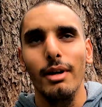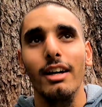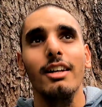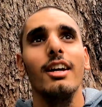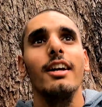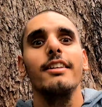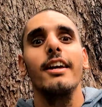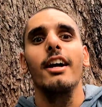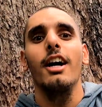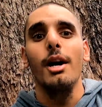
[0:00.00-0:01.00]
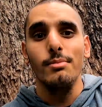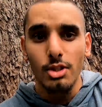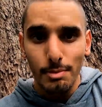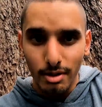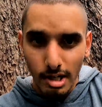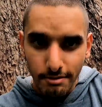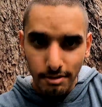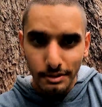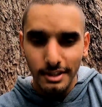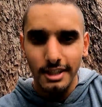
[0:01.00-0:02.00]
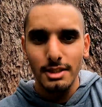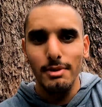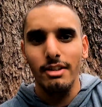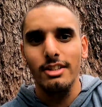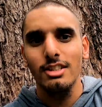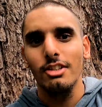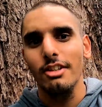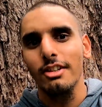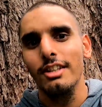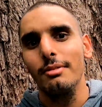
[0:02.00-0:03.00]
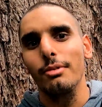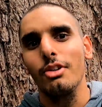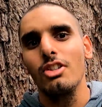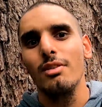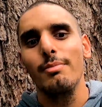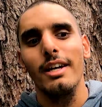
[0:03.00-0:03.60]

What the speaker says: But yeah, I'm super grateful for the experience going on that road trip.